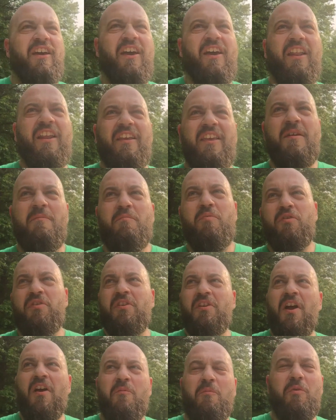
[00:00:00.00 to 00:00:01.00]
And I kept
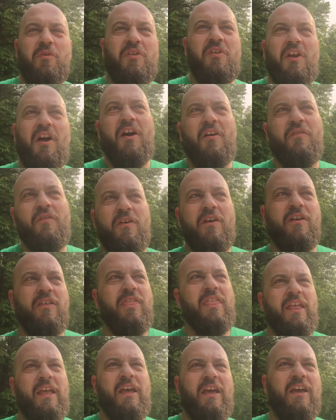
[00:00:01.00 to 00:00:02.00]
putting it off, putting it off.
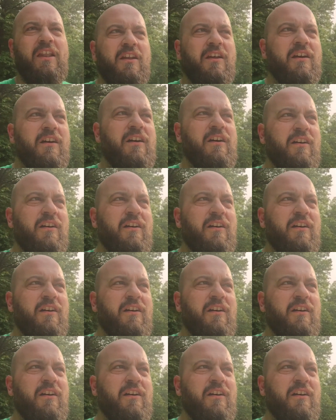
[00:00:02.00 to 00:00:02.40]
And